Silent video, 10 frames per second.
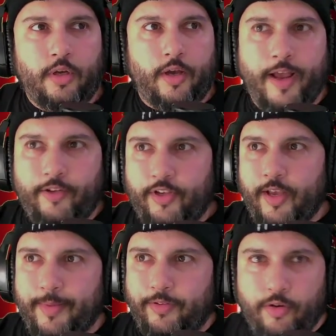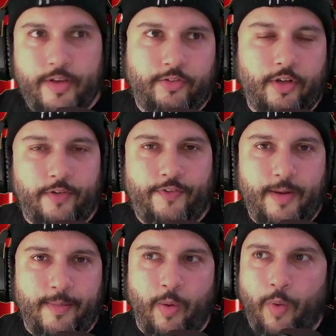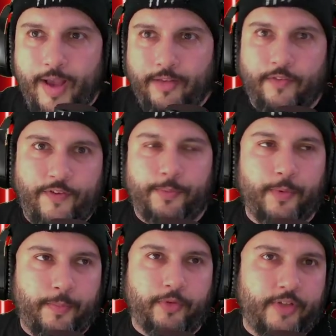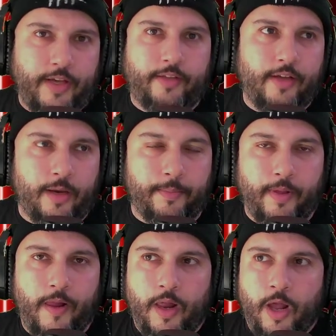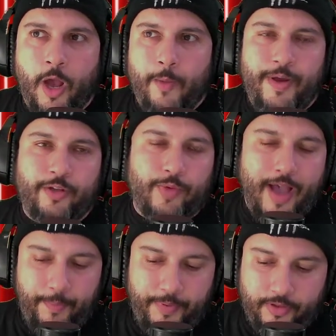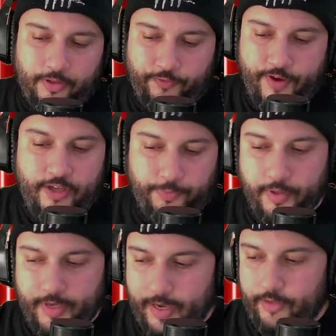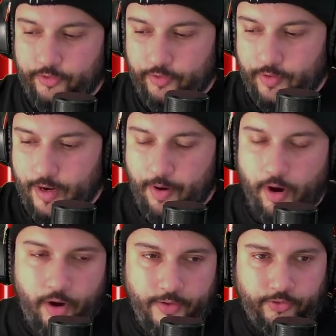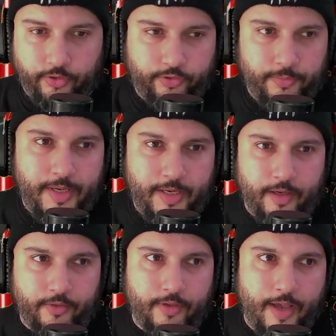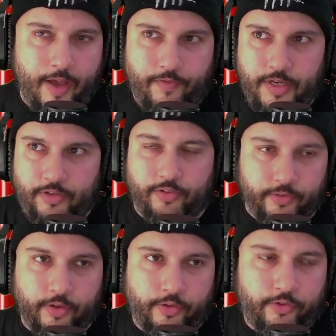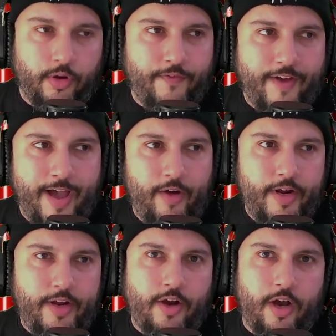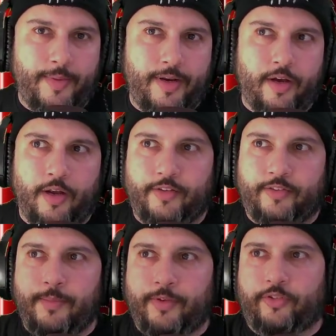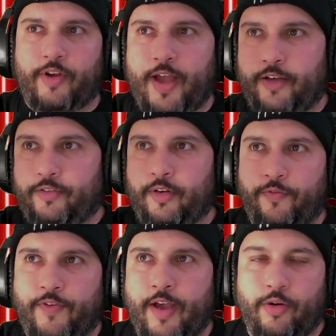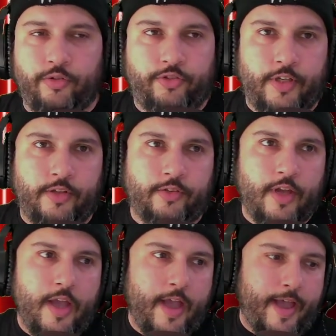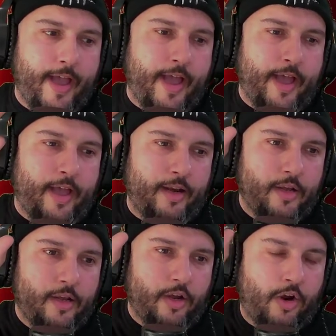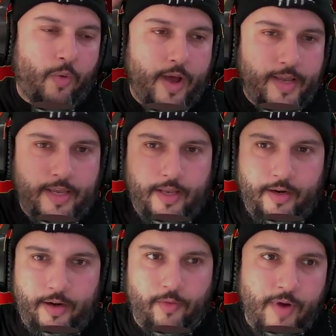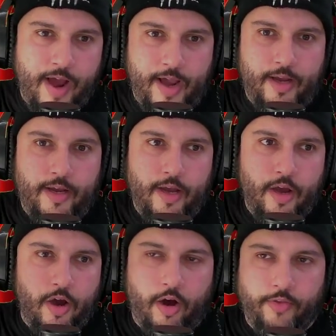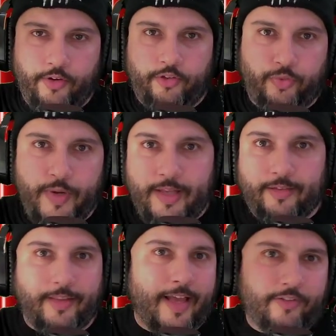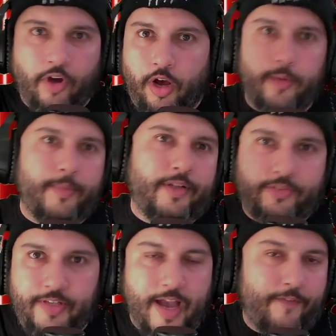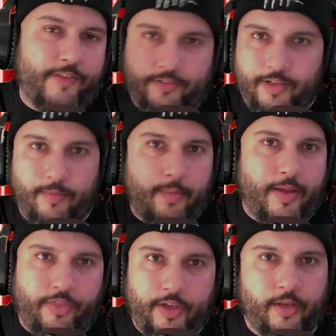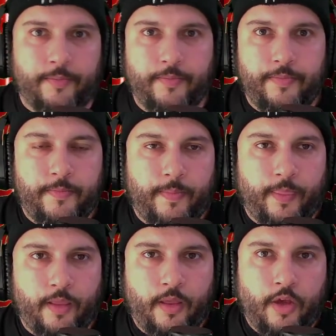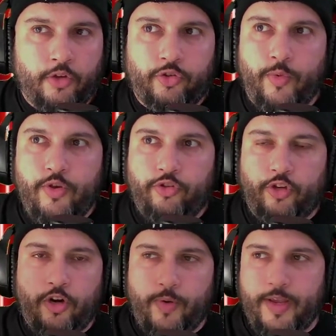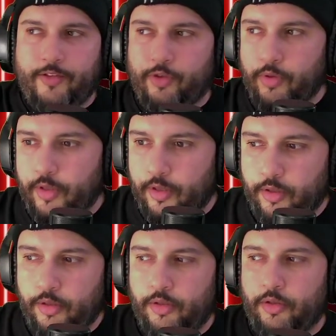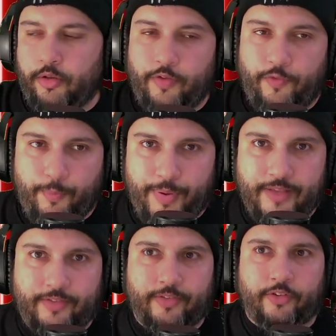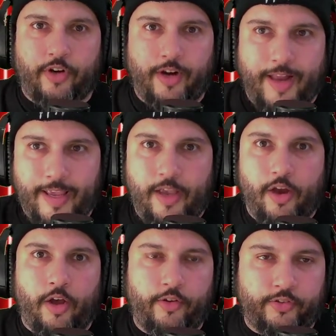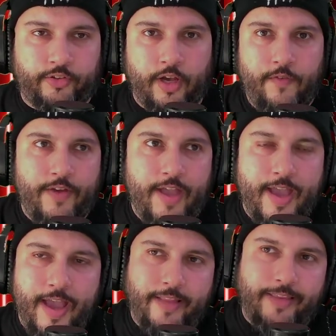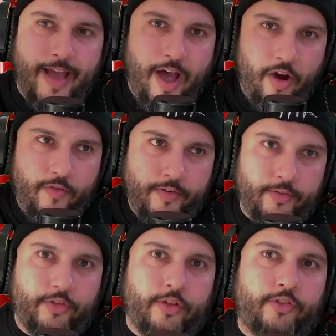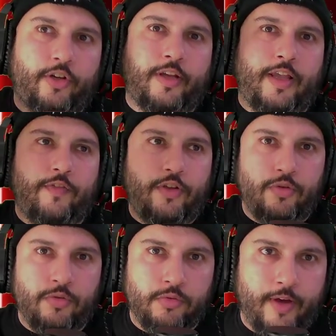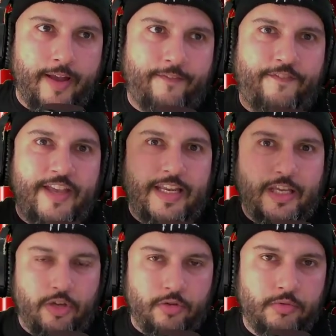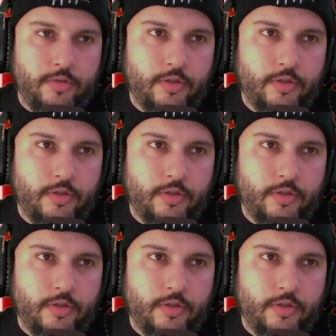And I check, I'm like, no, he's still a friend of mine. Why isn't Facebook posting anything up? Because what happens is Facebook, Instagram, all these social medias have niches. So if I only comment on, let's say, Mr. X and Fat OGs and Kawaii Kitten and Rack on their tweets, that's all I'm going to see half of the time on my thing. So when you start going into different places and start liking other stuff, the algorithm is going to start giving you and feeding you